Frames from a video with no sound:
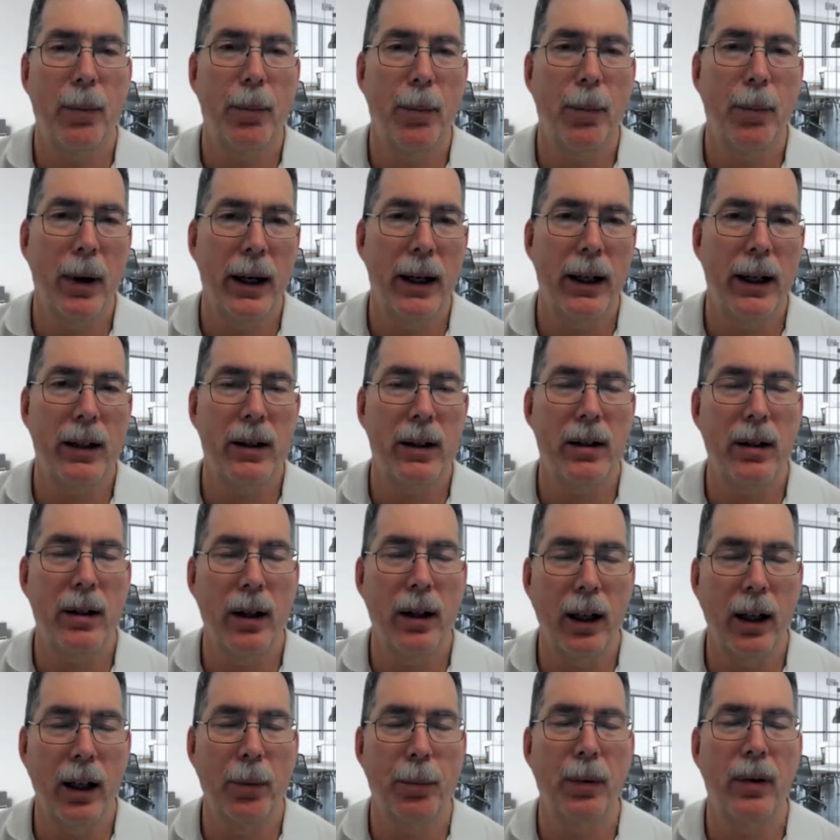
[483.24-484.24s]
up mics and
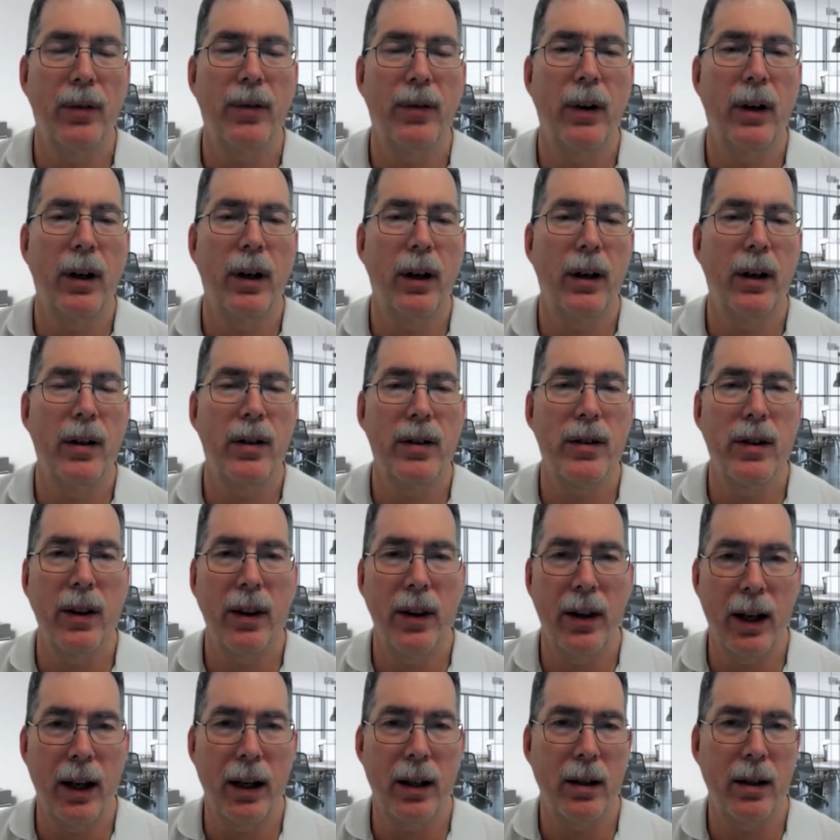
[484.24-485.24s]
amplifiers
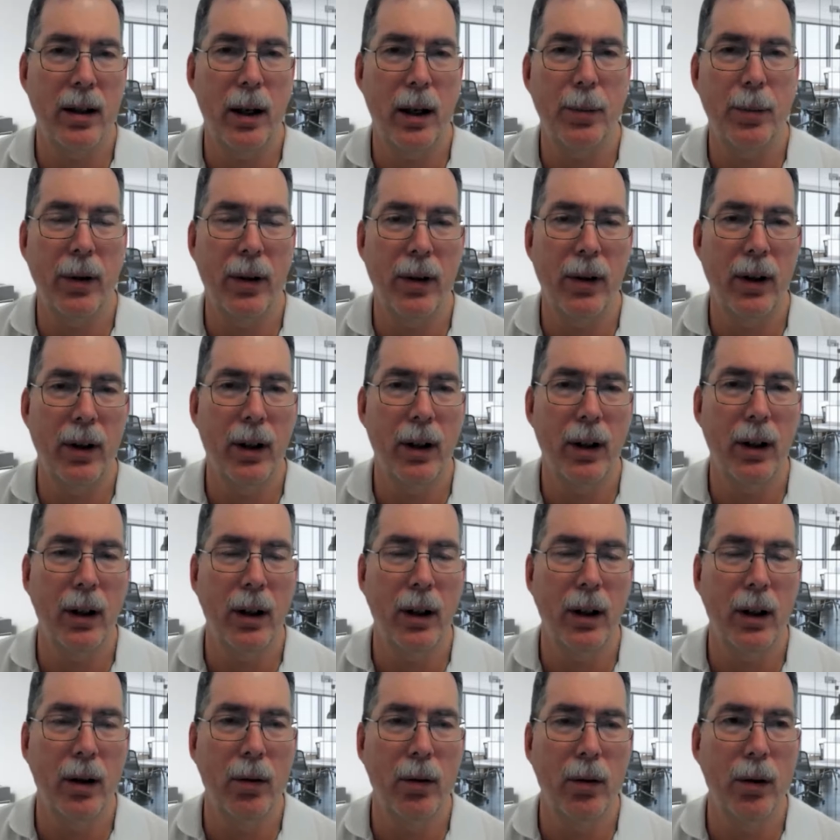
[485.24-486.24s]
and that type of thing
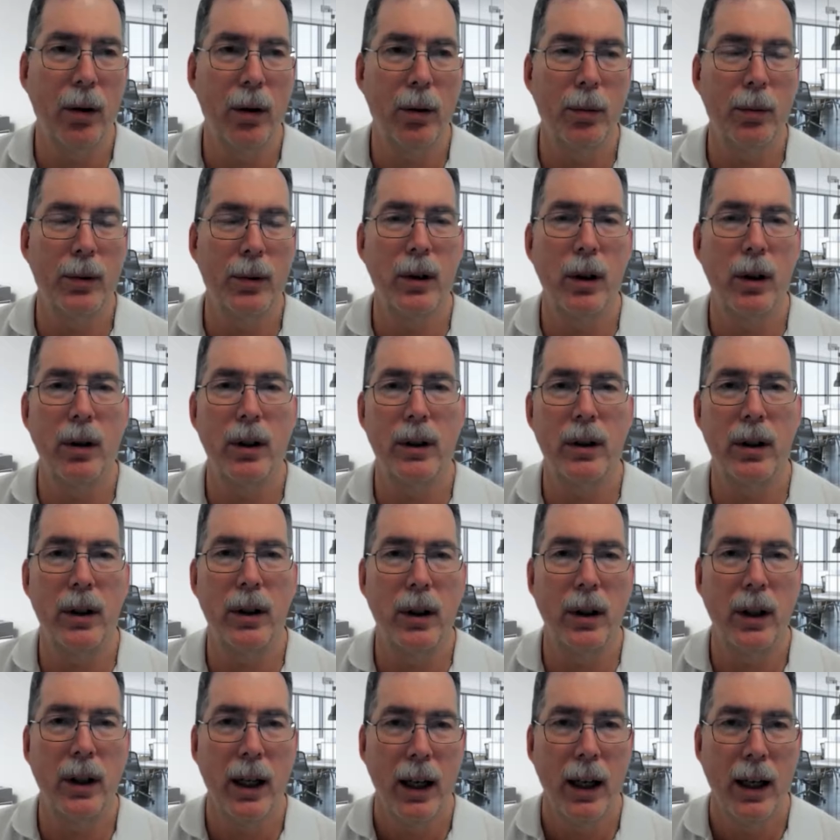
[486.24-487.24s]
in a room. So it's
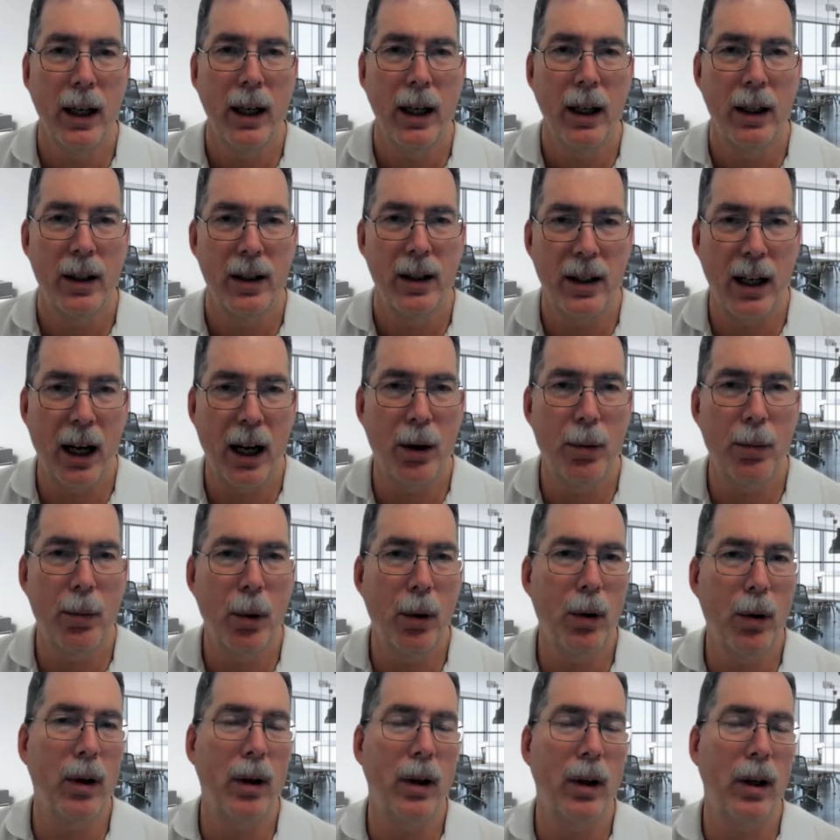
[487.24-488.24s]
a
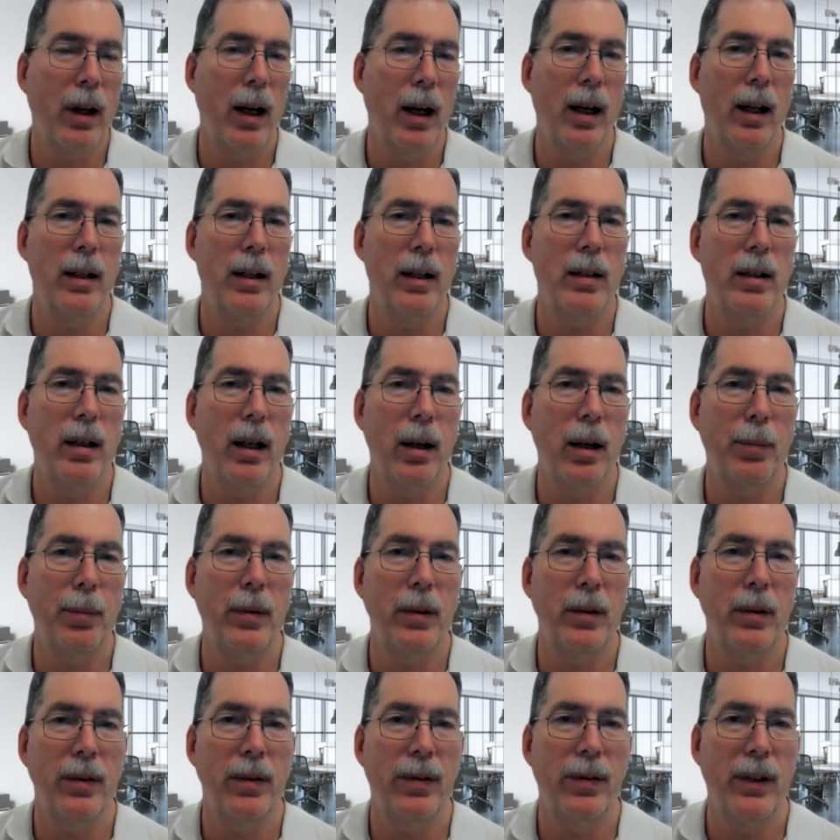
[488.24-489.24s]
soundbar
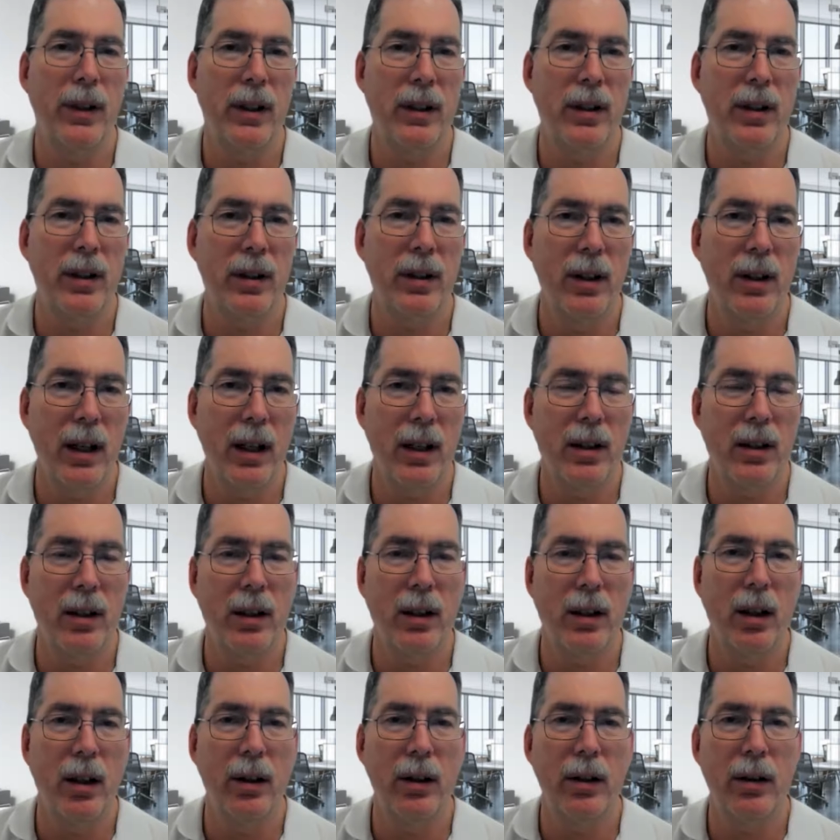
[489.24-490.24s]
concept, fits
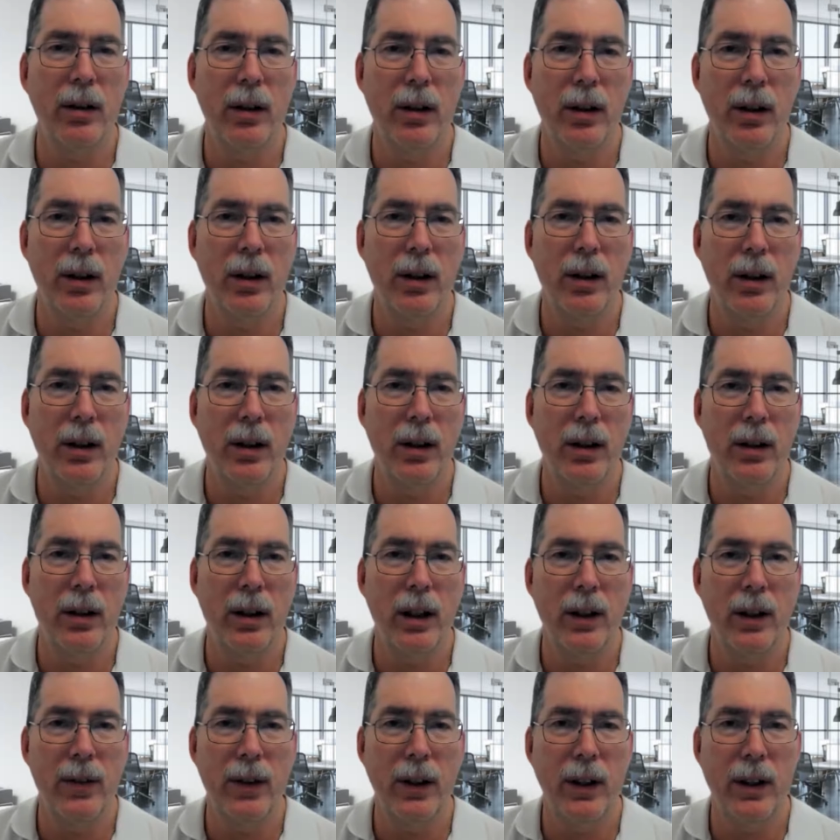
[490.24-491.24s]
nicely under the
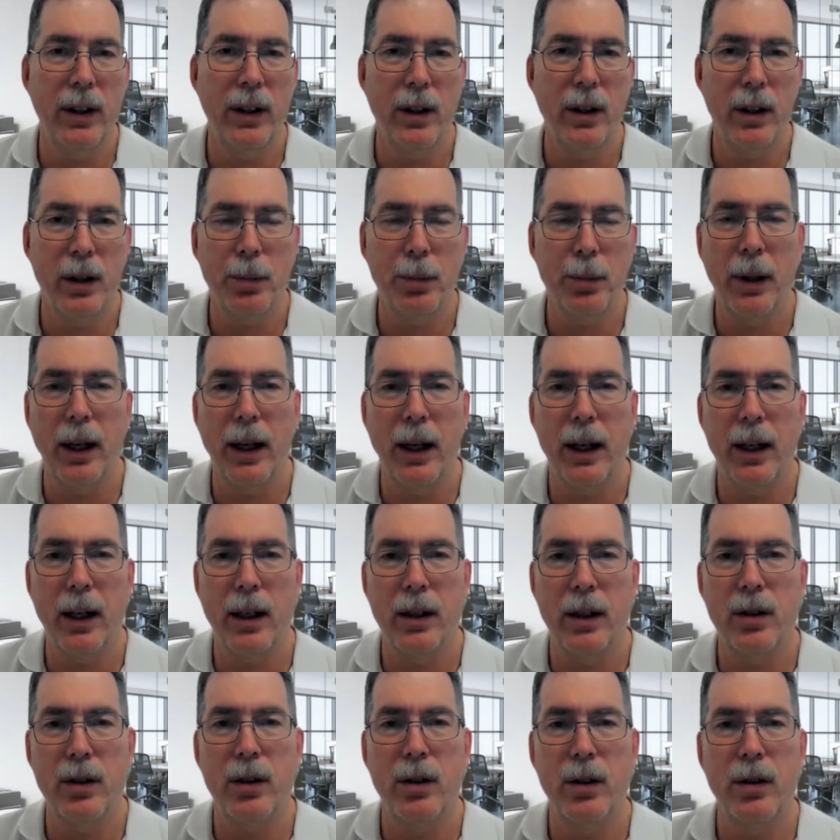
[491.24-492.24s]
TV display
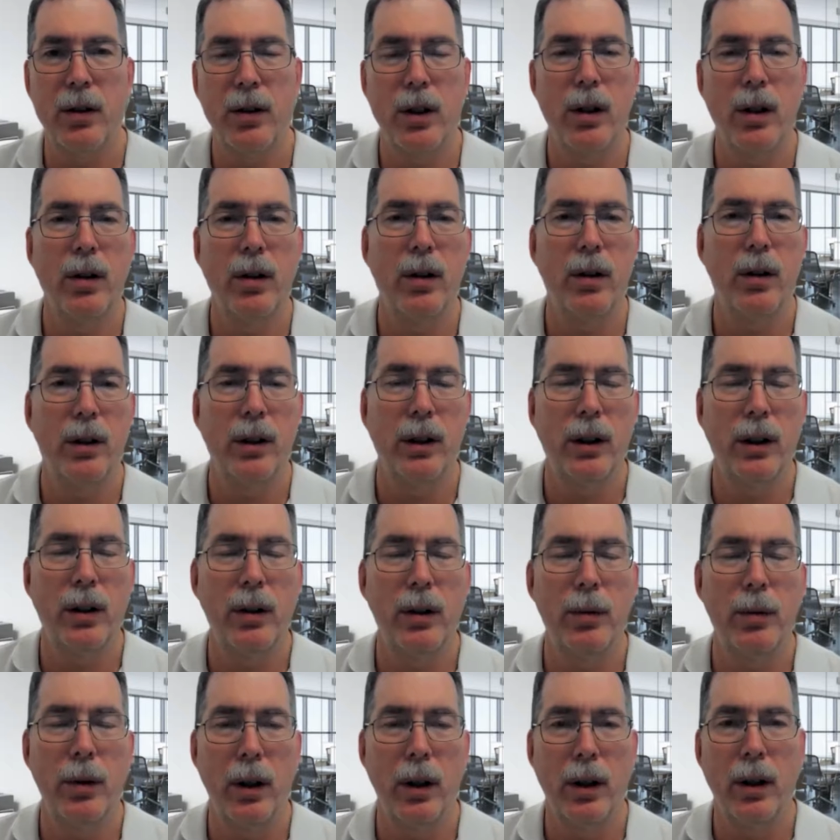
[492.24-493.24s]
as you
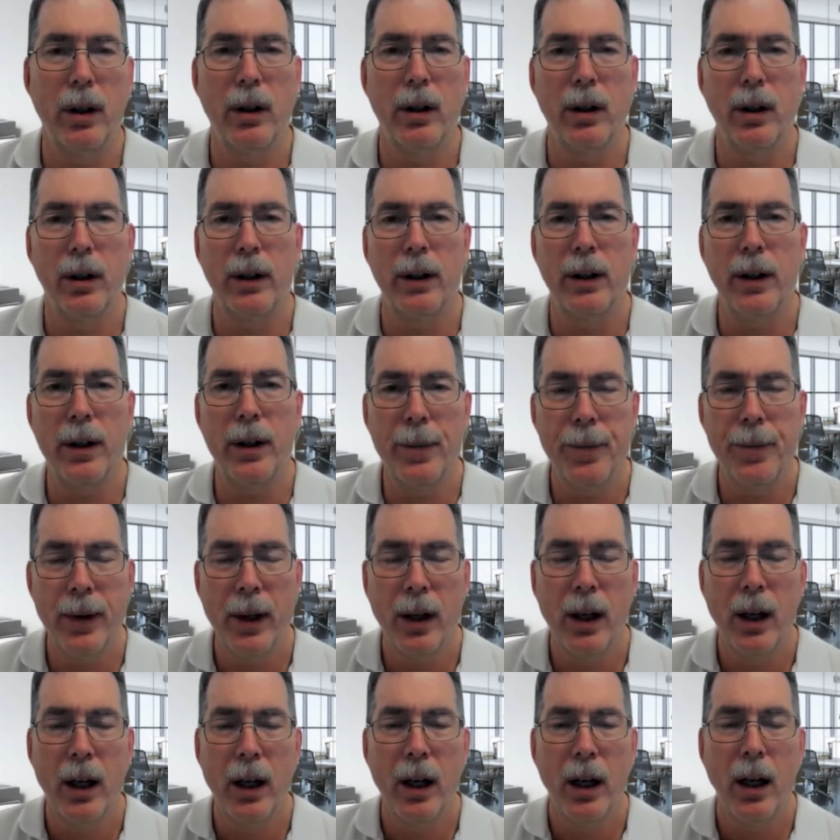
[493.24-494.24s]
showed earlier.
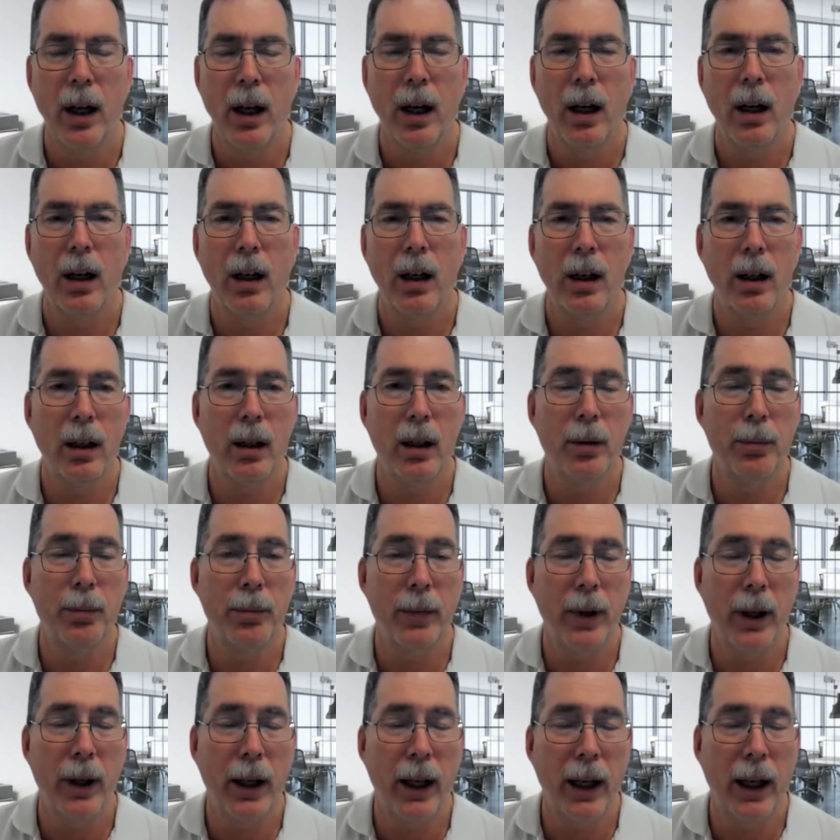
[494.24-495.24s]

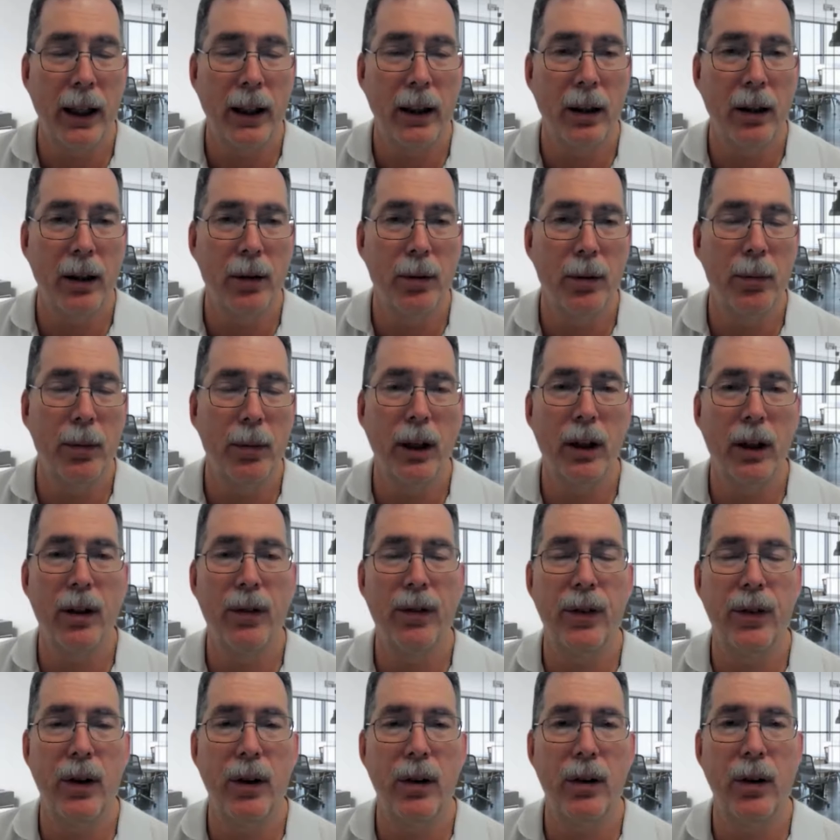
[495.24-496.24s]
8
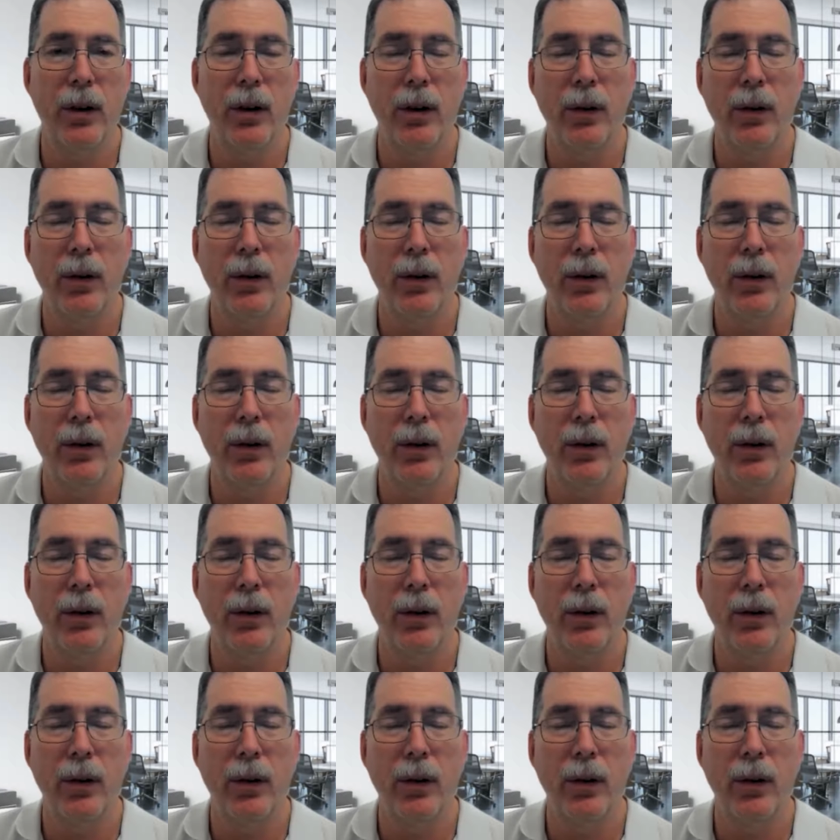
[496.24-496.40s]
microphone